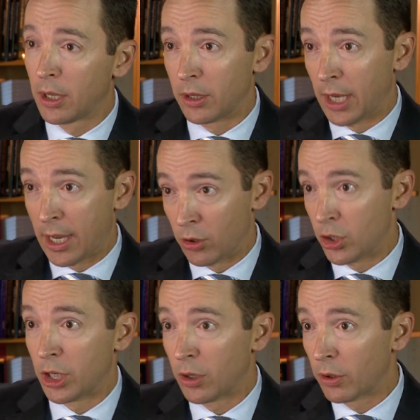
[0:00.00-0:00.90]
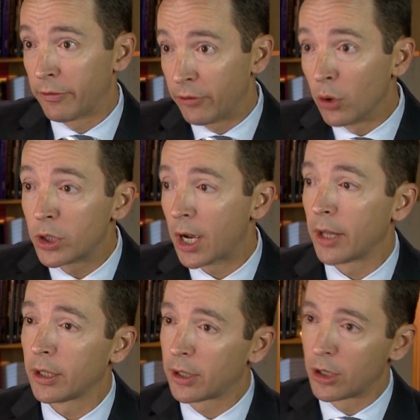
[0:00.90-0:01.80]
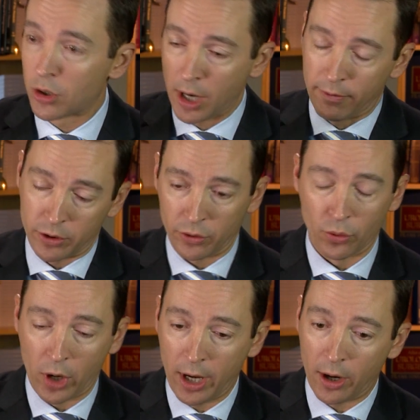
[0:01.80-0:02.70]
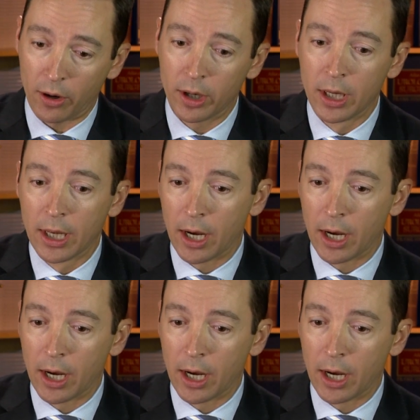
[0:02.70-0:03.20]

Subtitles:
the energy or the photon that then travels through air